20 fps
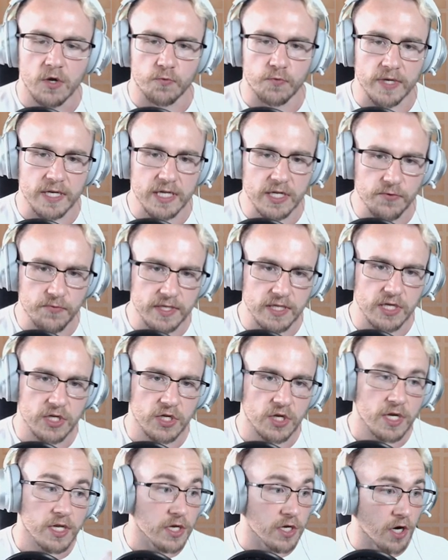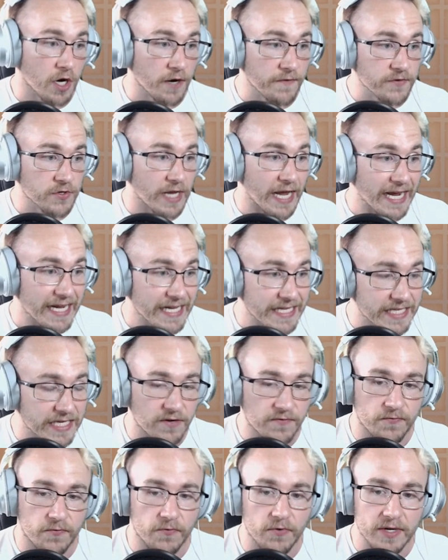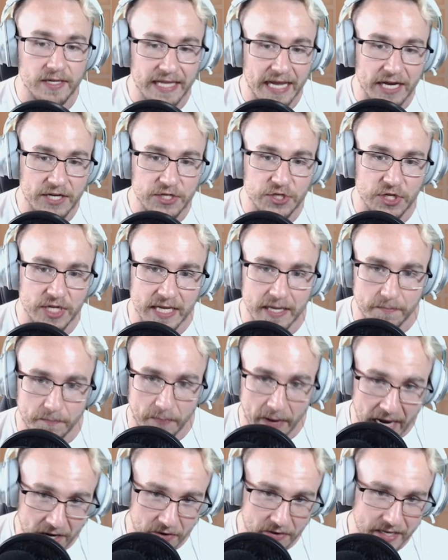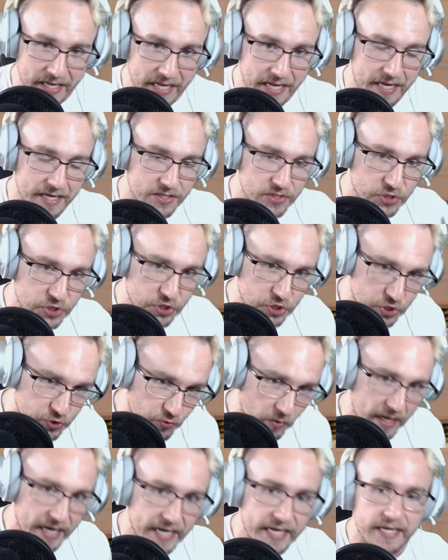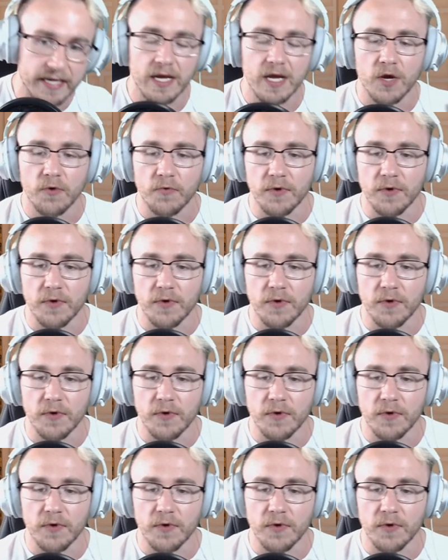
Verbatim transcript: Really good. The carving sword at tier 4 allows you to get parrying strike,